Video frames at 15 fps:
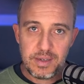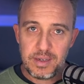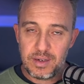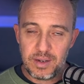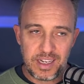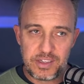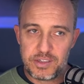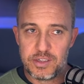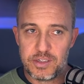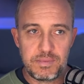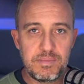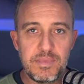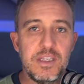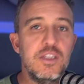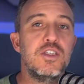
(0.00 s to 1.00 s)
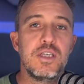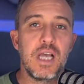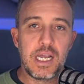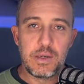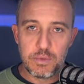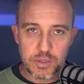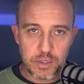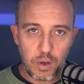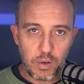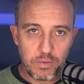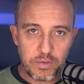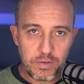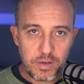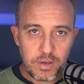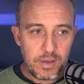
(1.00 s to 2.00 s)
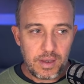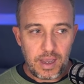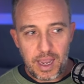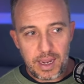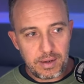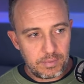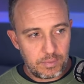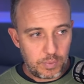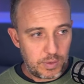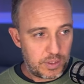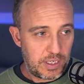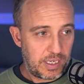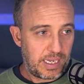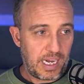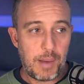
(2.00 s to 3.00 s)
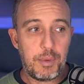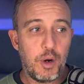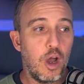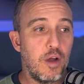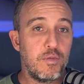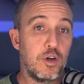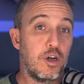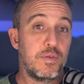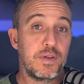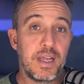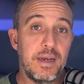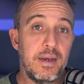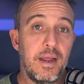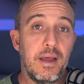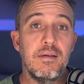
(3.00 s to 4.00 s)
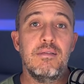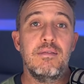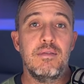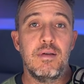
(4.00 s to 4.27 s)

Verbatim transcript: Like just insane results. And we're seeing it happen over and over again now.